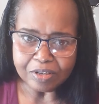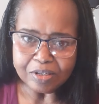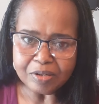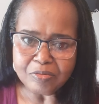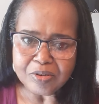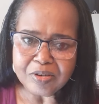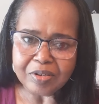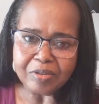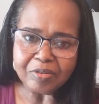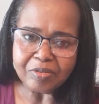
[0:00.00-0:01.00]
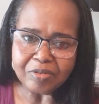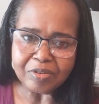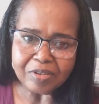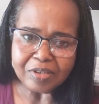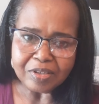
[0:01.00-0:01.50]
Here we go.
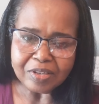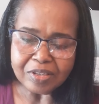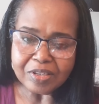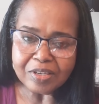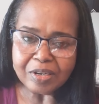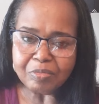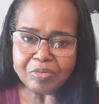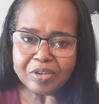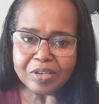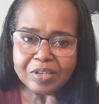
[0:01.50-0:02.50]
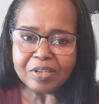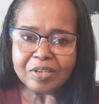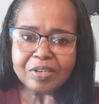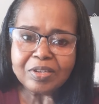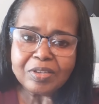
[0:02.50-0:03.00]
See how bright it
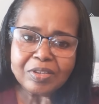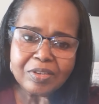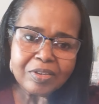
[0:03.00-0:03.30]
is?